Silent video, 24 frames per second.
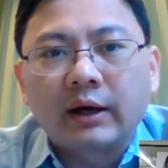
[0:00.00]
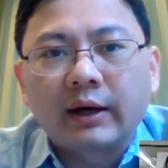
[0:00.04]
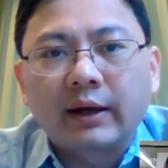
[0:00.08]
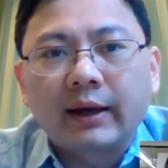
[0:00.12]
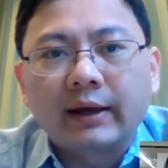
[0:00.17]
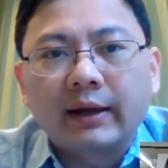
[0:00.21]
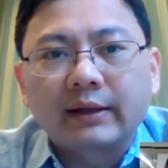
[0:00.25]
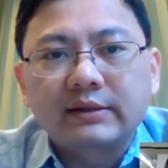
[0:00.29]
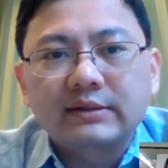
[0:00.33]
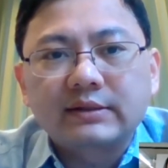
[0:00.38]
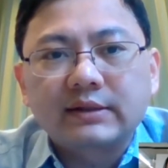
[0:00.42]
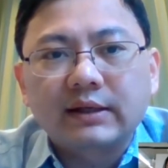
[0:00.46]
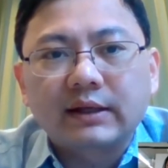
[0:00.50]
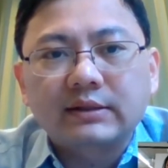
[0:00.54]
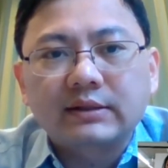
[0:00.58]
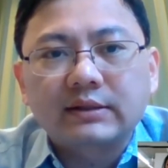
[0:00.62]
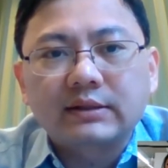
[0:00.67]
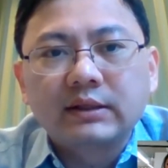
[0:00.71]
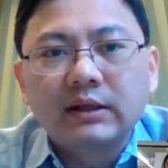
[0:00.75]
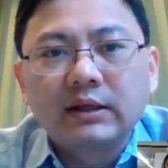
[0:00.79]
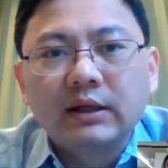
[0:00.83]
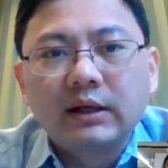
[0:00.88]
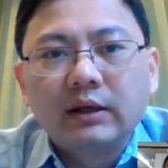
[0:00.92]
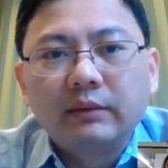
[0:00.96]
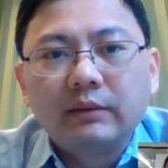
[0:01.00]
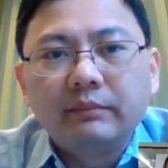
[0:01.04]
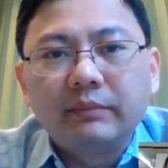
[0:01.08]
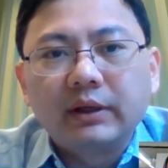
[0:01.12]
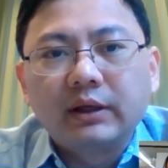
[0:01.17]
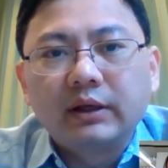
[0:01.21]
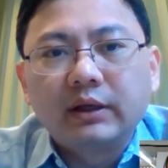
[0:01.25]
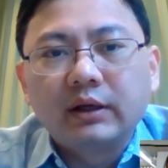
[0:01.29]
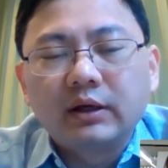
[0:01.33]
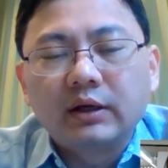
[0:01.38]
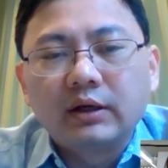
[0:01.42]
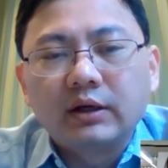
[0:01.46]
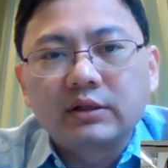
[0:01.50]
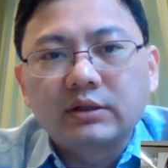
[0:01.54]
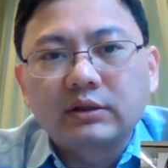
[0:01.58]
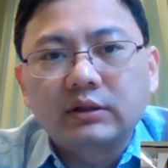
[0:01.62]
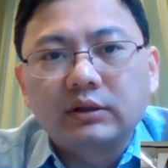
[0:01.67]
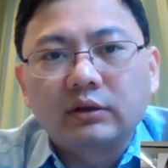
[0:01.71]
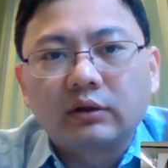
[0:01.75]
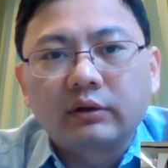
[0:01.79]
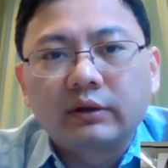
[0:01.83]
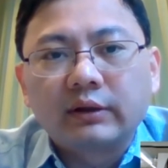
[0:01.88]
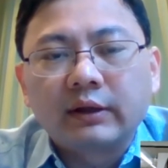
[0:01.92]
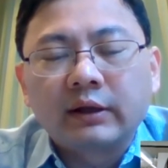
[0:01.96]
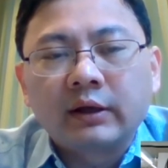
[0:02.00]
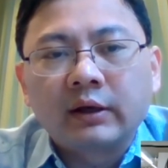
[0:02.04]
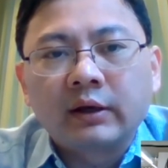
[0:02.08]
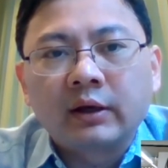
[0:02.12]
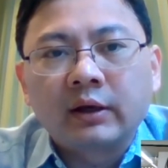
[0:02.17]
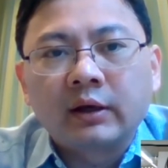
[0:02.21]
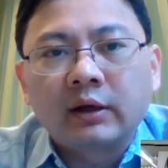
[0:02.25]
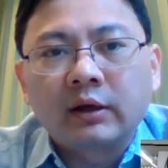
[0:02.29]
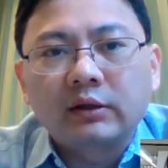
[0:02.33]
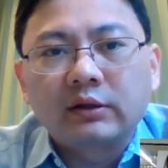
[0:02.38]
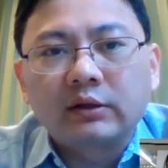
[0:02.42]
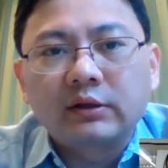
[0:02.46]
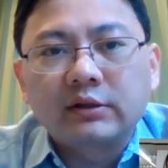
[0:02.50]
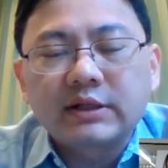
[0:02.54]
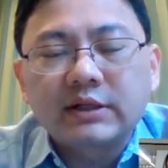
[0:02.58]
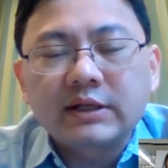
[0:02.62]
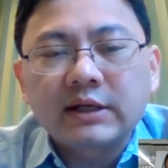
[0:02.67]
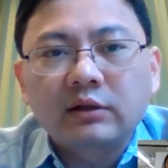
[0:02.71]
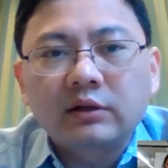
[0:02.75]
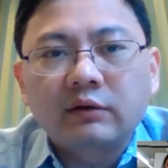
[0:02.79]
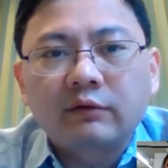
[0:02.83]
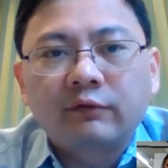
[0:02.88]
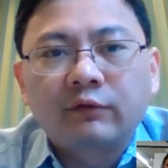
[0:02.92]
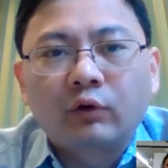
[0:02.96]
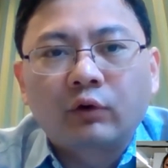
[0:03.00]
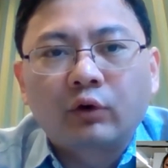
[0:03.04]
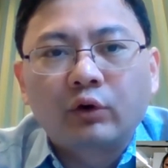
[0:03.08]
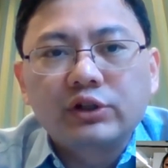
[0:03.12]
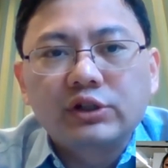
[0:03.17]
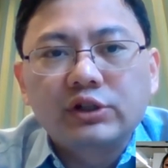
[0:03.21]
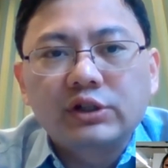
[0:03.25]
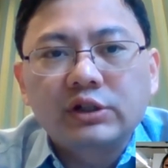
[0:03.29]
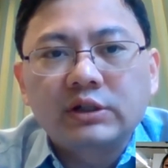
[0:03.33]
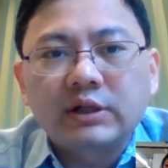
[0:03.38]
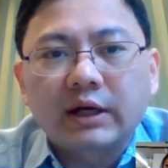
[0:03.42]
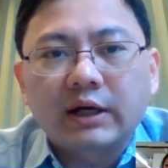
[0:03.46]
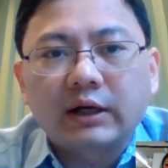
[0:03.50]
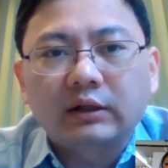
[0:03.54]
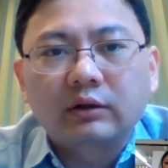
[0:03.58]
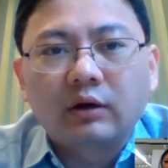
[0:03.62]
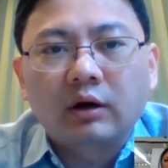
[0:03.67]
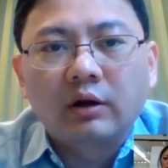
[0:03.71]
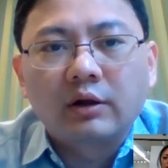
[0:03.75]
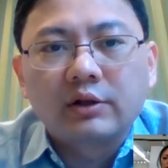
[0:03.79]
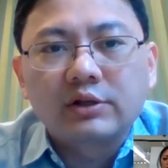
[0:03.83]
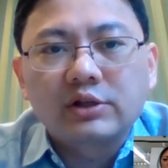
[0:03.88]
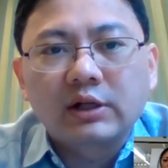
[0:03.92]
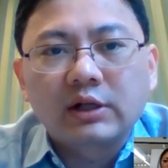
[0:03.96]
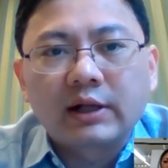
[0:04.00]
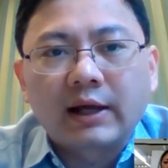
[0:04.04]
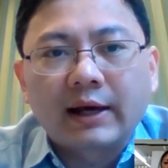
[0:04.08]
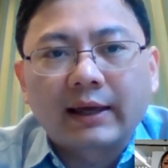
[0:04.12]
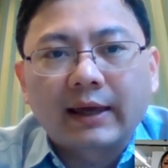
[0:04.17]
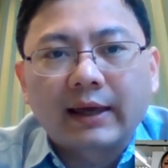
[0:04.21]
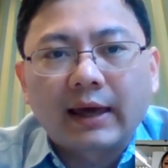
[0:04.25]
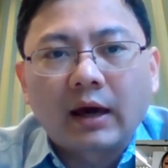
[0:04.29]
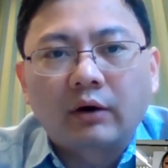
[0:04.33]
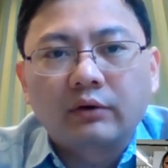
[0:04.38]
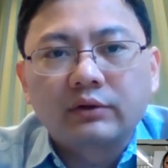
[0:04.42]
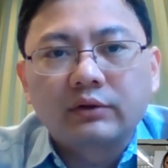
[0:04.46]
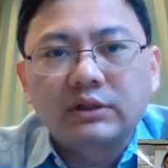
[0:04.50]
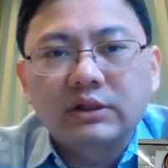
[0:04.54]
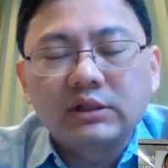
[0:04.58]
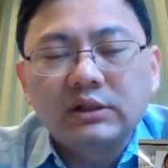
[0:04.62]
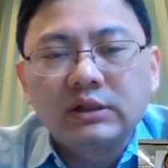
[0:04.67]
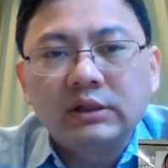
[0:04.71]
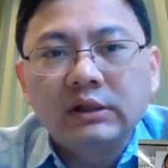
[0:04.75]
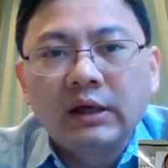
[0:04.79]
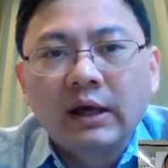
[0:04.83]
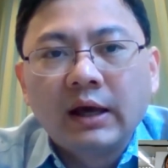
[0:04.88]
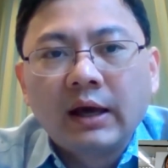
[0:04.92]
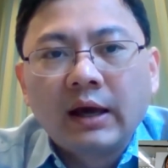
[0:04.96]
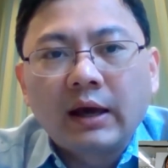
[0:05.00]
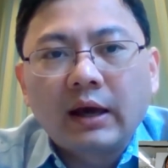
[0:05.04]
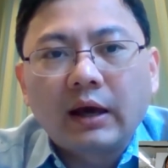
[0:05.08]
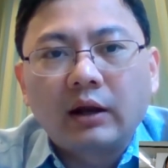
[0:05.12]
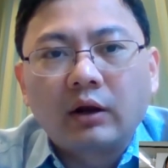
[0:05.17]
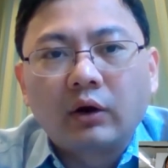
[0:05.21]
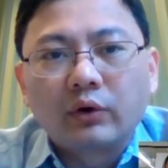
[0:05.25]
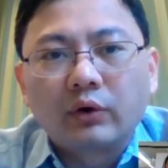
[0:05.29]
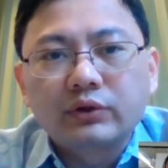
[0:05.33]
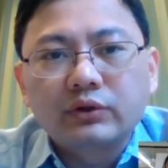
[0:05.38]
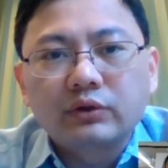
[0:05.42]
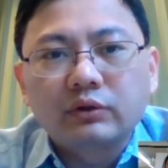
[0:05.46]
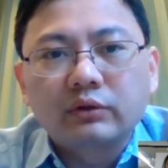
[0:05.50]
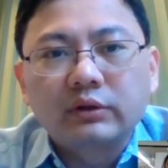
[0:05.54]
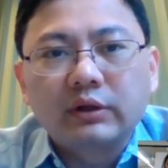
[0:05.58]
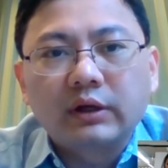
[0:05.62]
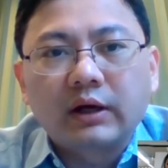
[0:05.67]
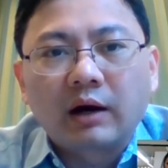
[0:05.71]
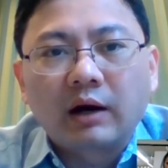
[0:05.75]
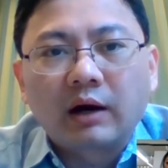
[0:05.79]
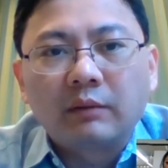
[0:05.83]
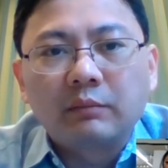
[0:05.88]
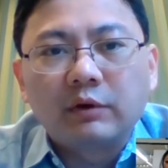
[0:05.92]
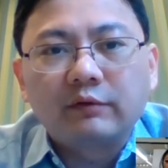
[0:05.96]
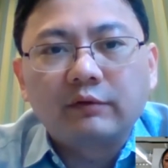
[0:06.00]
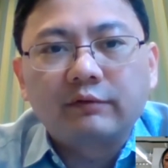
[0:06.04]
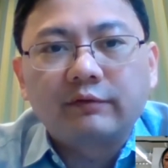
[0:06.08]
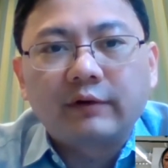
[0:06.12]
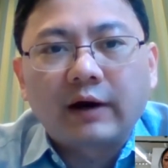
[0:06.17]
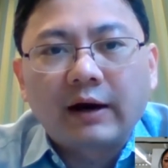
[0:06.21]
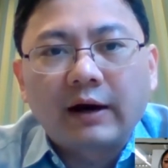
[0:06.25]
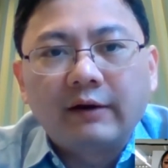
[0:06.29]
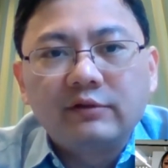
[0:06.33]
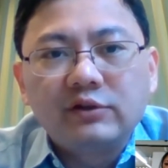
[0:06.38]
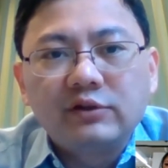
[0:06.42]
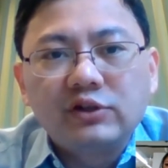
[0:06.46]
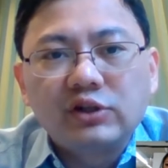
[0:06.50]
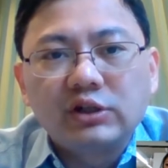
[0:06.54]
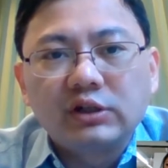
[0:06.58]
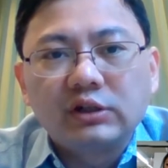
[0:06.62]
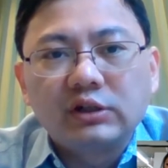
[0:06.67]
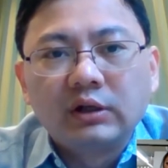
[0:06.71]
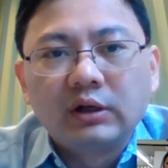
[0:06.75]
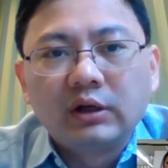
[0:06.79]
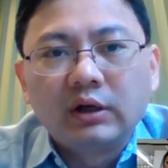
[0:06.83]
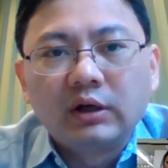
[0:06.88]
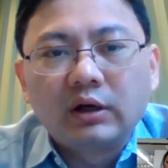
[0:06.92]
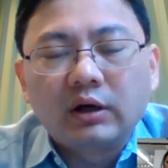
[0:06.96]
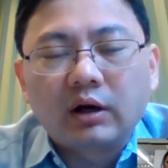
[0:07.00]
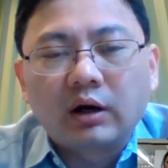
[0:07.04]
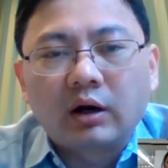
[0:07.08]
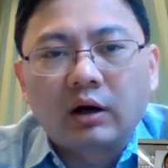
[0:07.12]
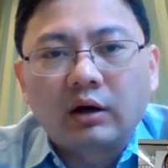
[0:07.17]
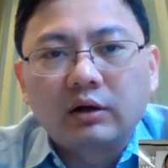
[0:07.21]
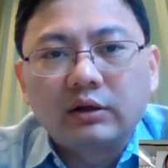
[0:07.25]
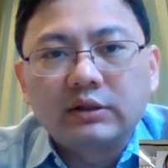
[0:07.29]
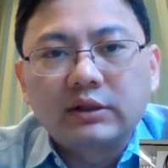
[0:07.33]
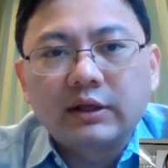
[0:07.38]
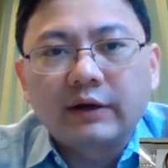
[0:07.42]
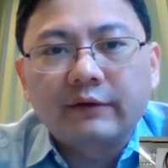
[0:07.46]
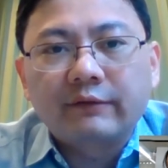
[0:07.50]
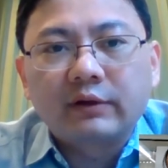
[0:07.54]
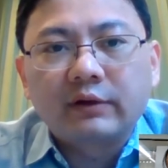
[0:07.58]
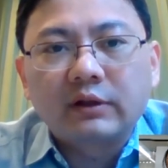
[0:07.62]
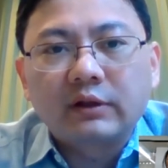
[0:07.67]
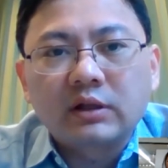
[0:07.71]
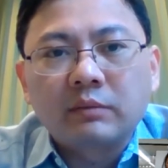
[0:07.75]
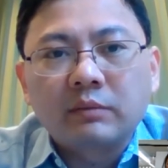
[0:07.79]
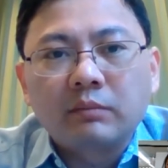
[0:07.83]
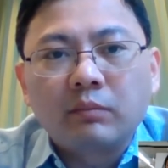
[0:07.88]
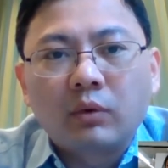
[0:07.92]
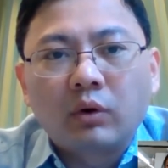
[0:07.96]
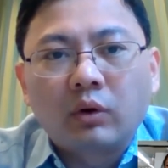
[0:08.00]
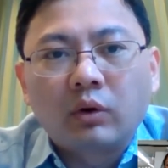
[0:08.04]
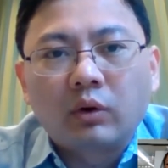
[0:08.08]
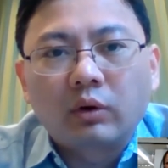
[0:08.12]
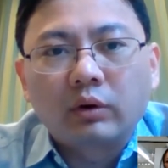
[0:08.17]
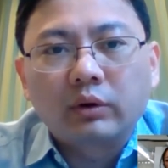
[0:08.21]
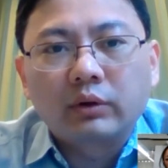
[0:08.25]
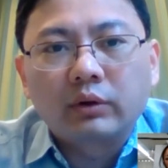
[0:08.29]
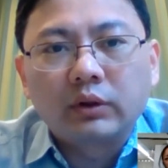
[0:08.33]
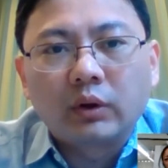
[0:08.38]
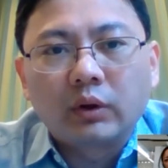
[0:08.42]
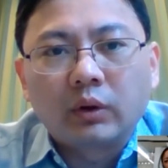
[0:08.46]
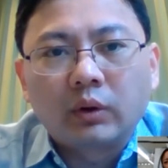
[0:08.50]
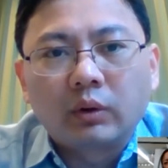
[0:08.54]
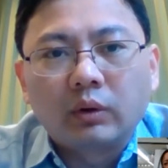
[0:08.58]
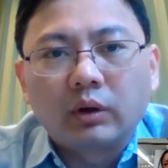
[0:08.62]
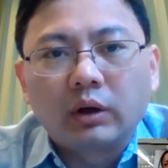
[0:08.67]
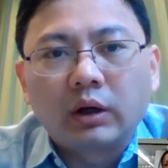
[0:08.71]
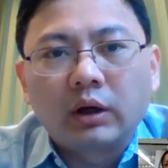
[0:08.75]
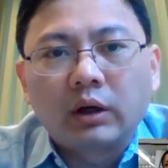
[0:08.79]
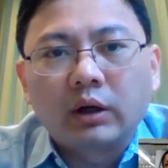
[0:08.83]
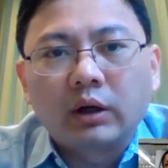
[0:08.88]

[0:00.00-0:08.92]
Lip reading: headsets. Because, you know, today the 4G technology like LTE and also the coming 5G are definitely more, you know,